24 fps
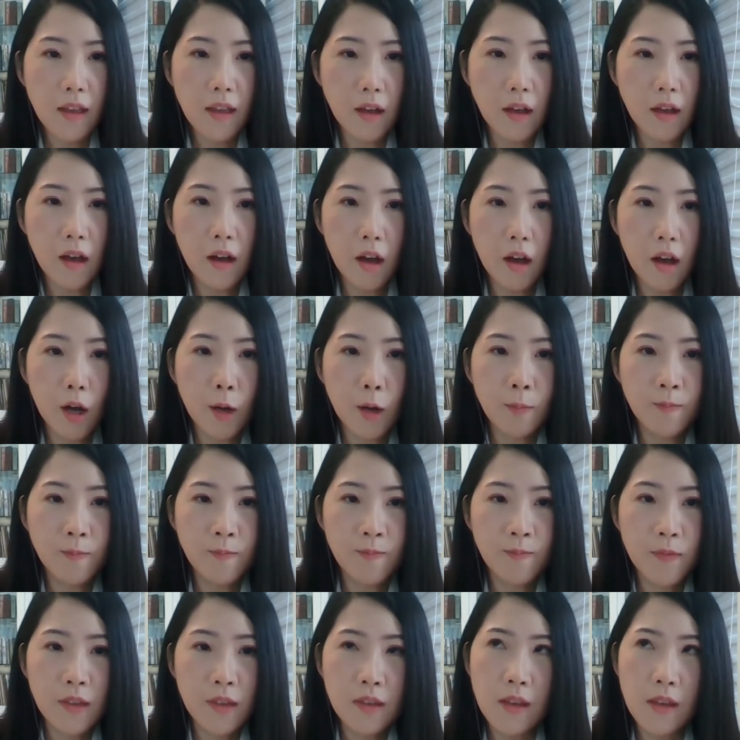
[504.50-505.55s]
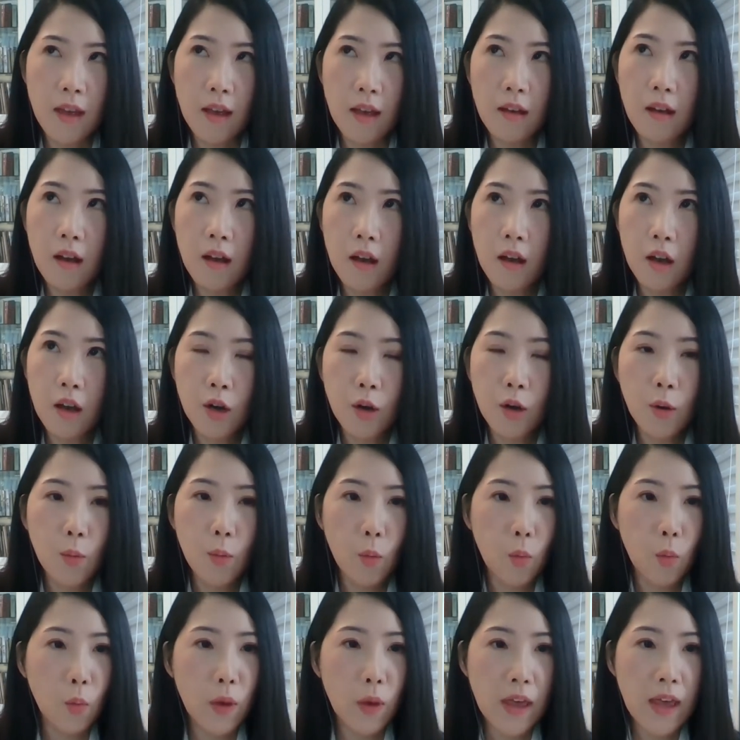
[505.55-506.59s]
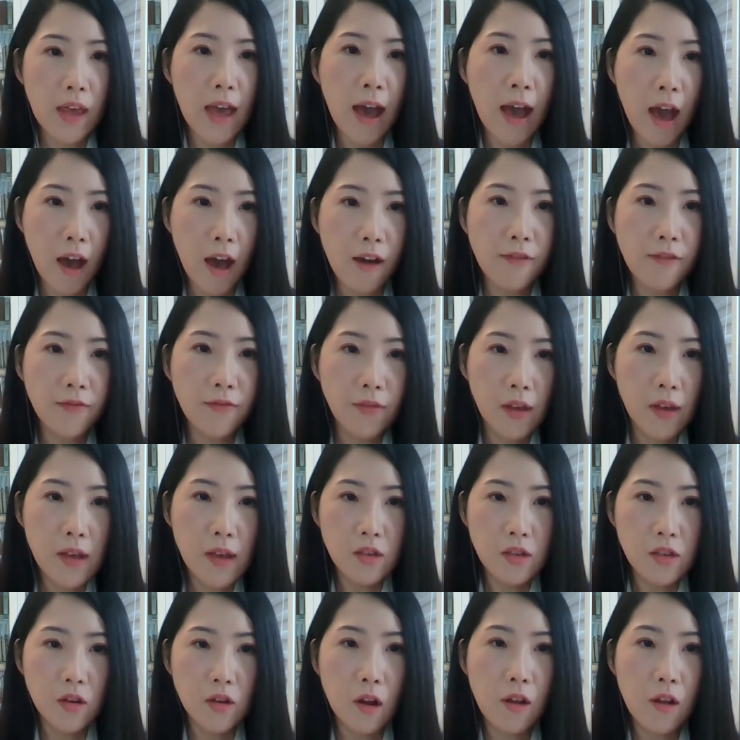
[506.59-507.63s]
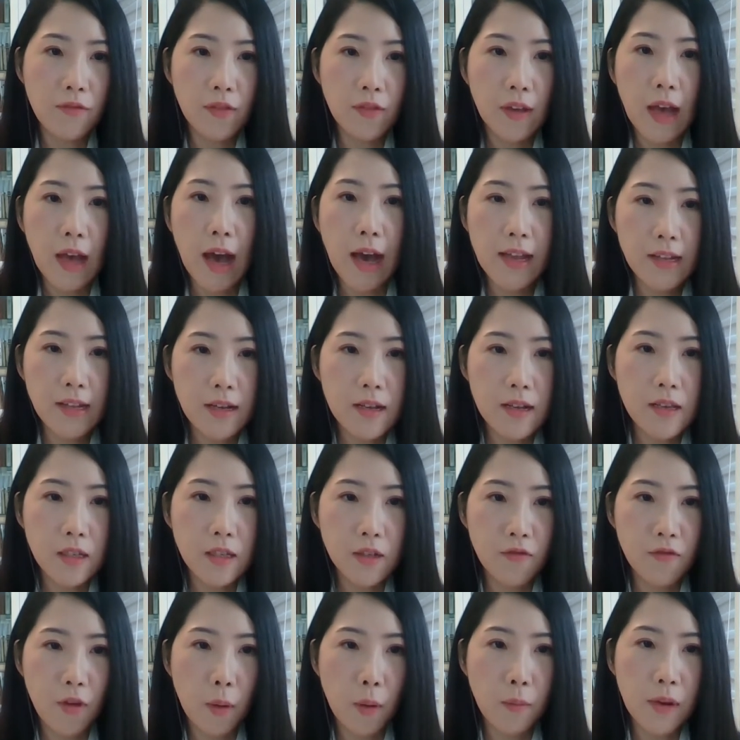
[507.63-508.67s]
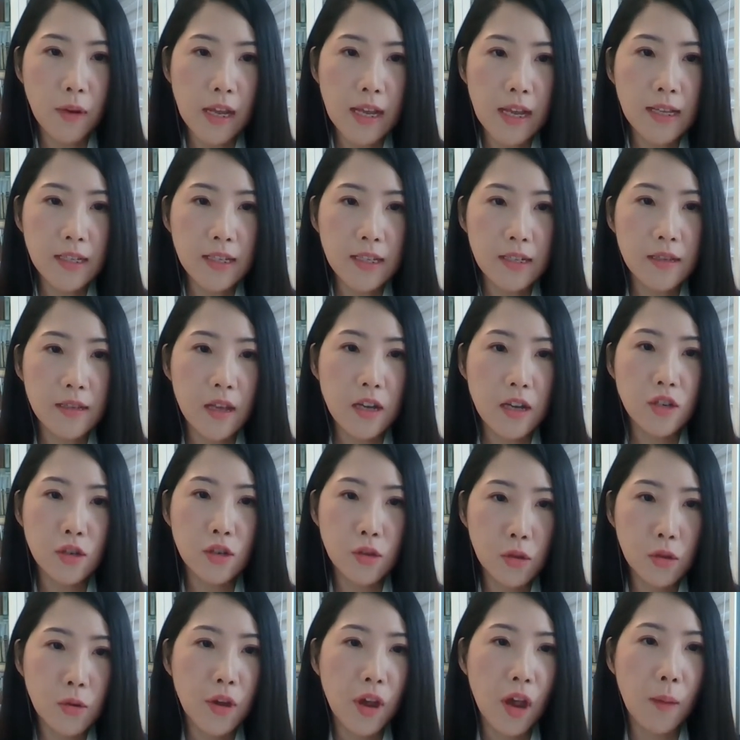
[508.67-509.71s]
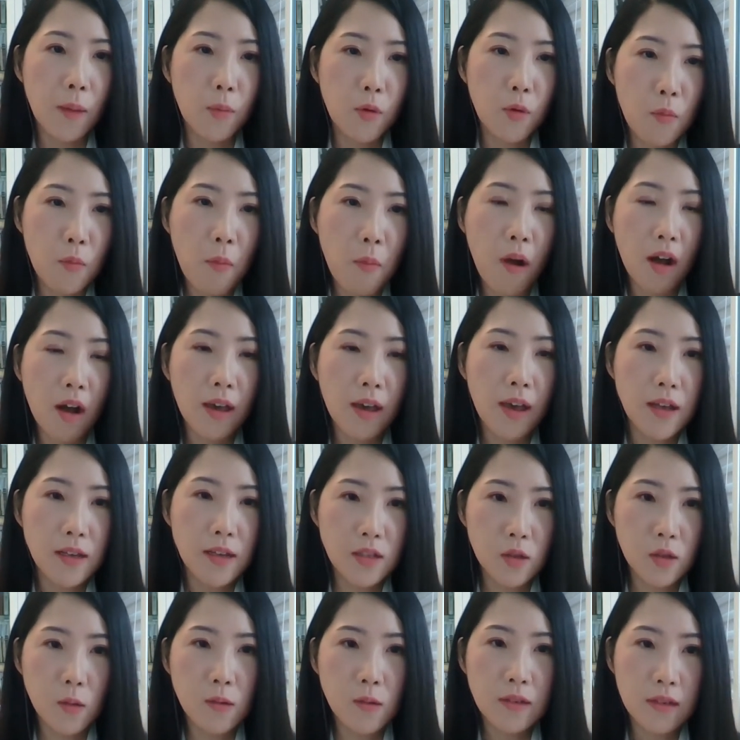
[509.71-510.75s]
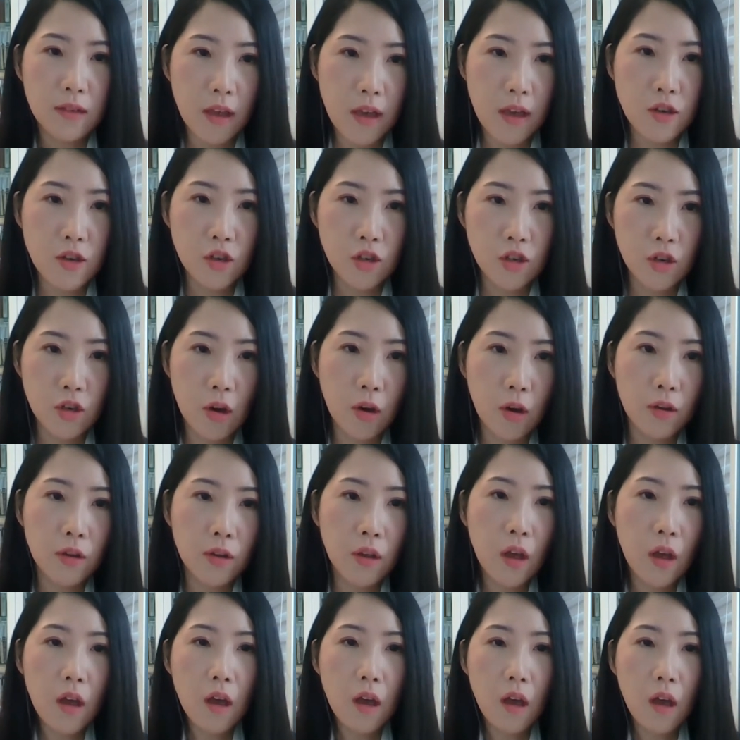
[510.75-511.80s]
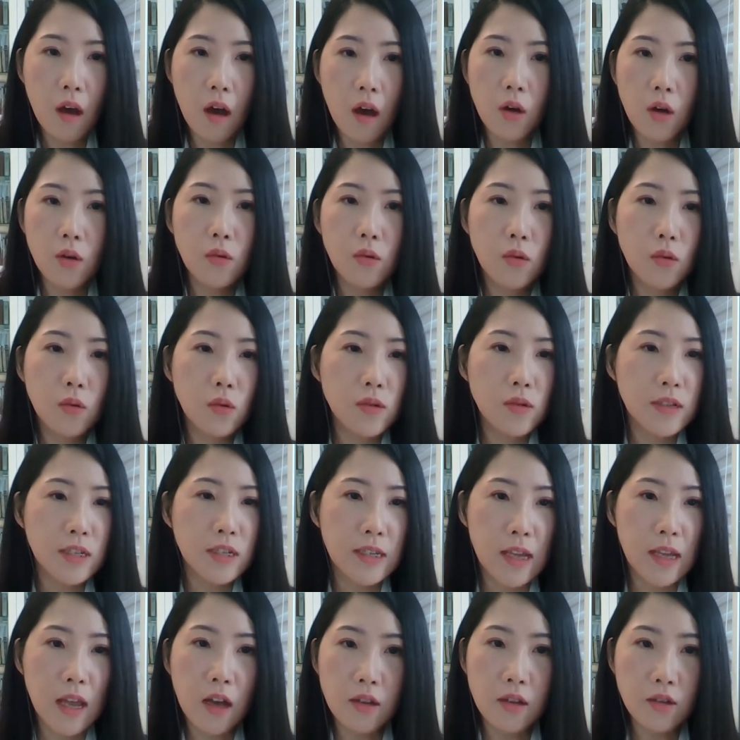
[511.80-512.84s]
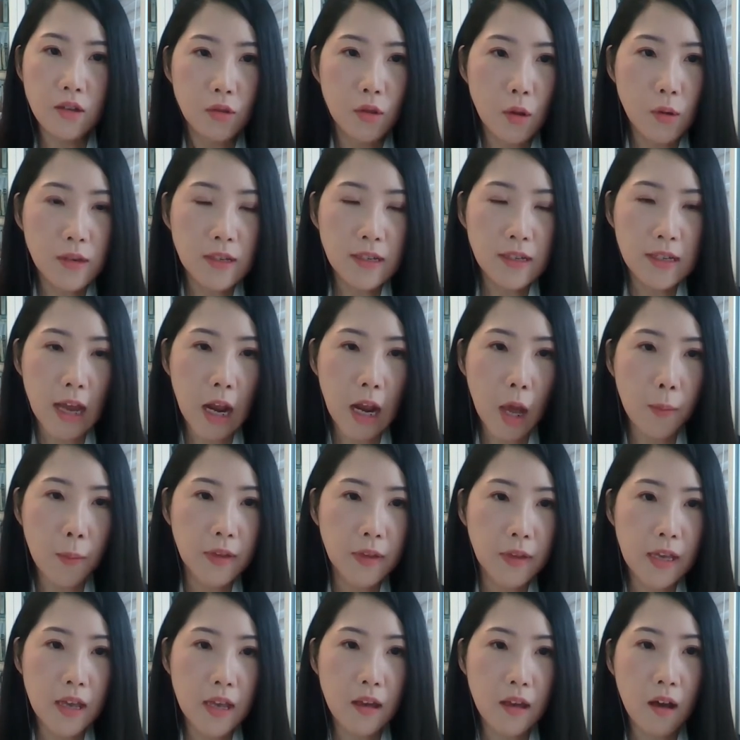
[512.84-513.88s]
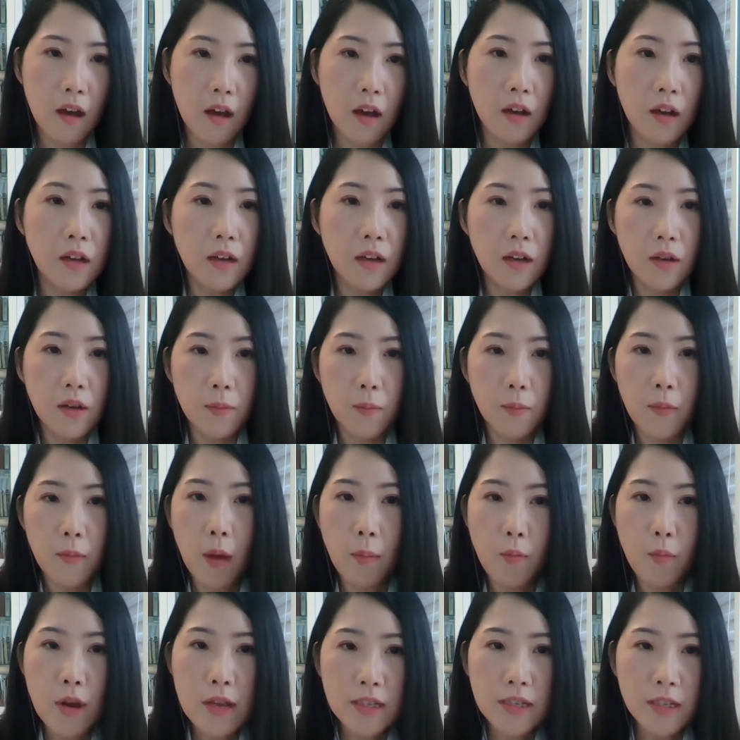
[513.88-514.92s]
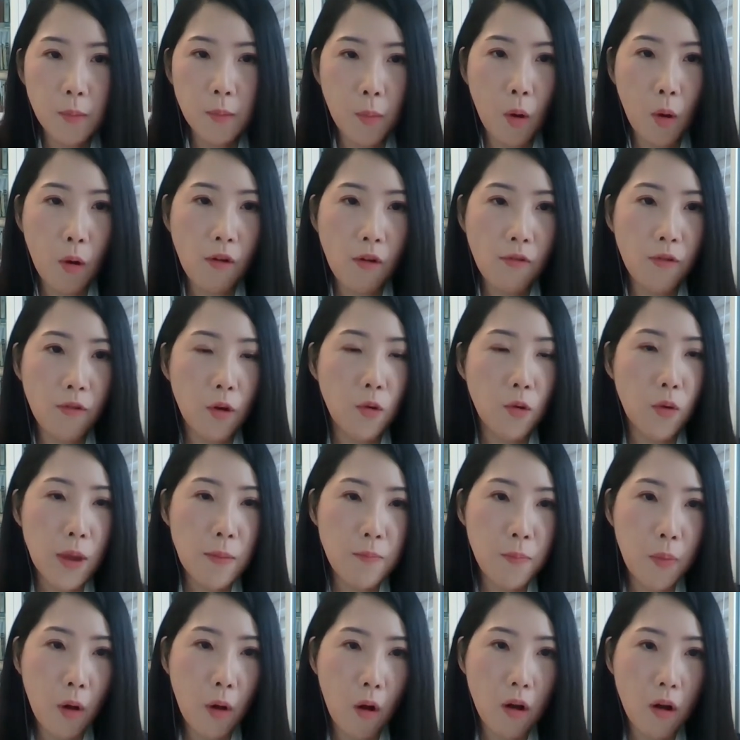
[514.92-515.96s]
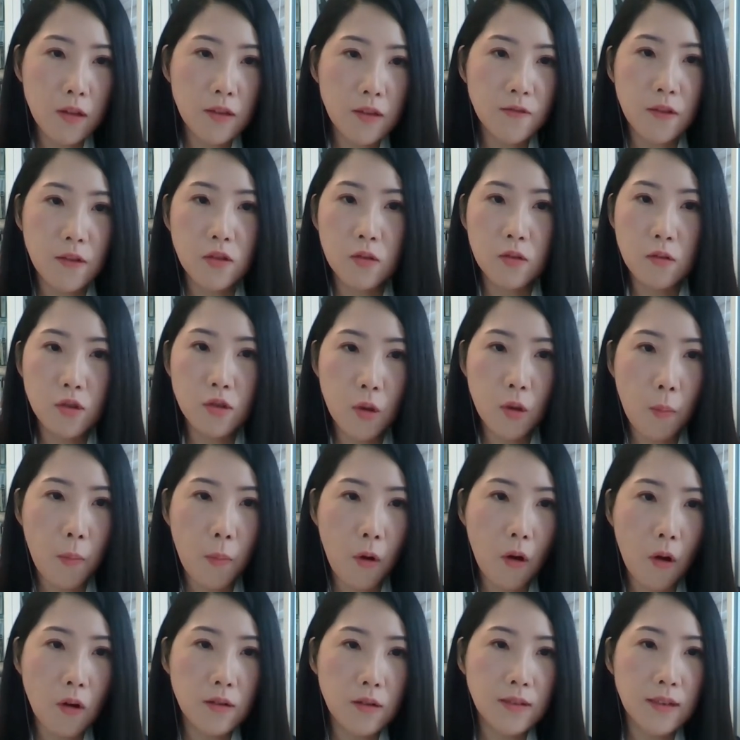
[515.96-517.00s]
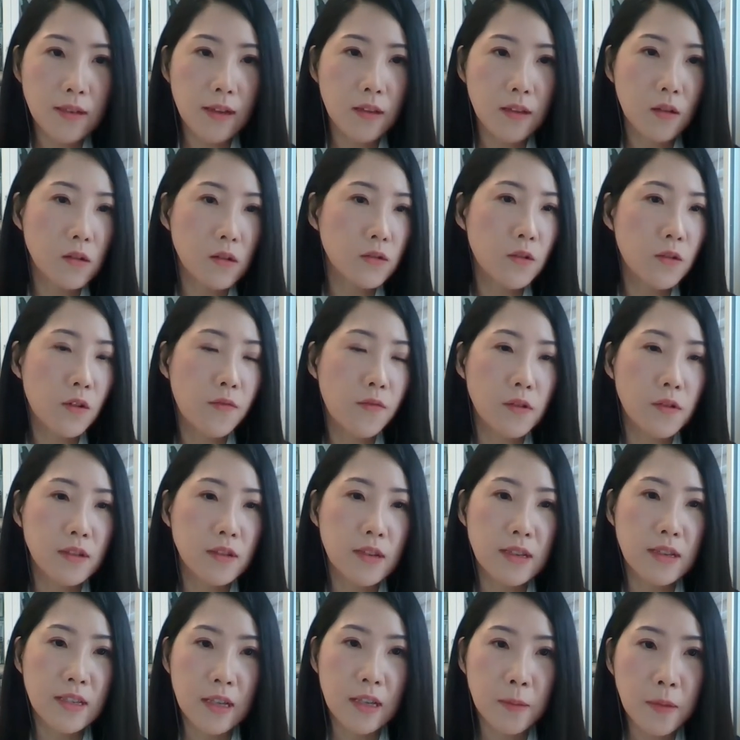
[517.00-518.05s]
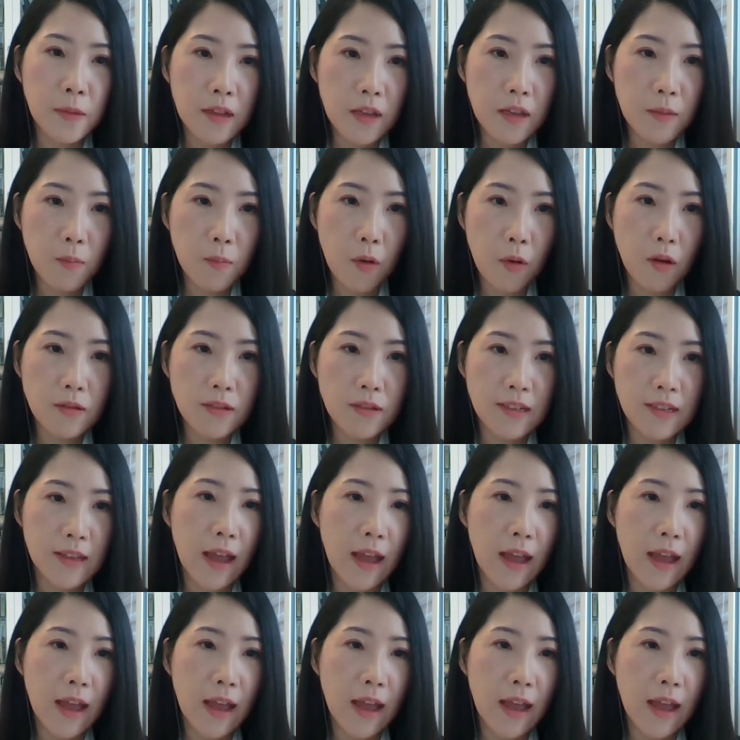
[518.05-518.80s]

um, the, uh, we have sort of guidance from the International Capital Market Association, who's, uh, you know, set up the, uh, uh, principle for green bonds, for social bonds, and also for sustainability bonds.